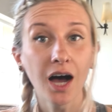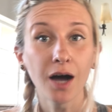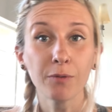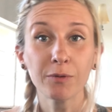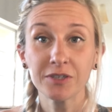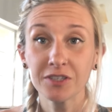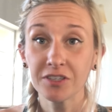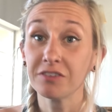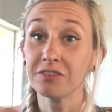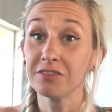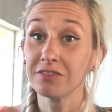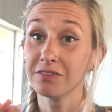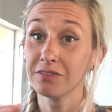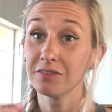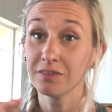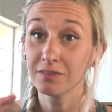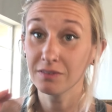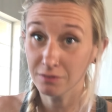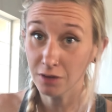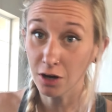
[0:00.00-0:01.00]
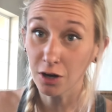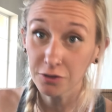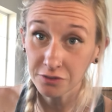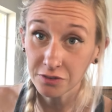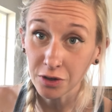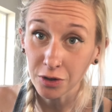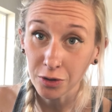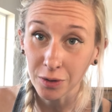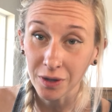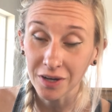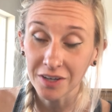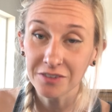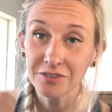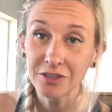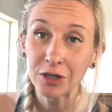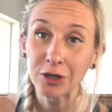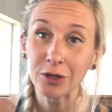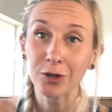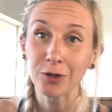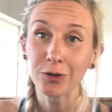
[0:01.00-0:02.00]
which is also a
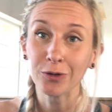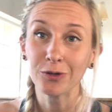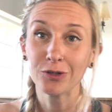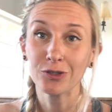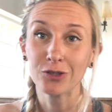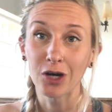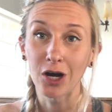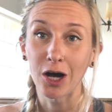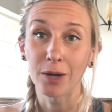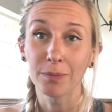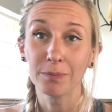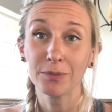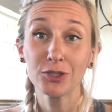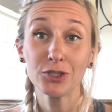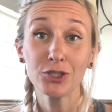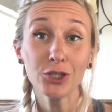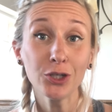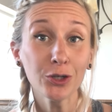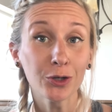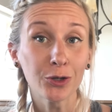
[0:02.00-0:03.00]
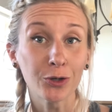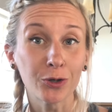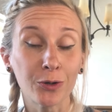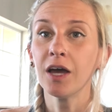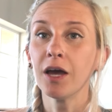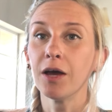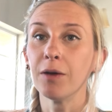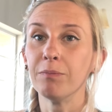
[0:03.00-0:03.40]
zero drop shoe.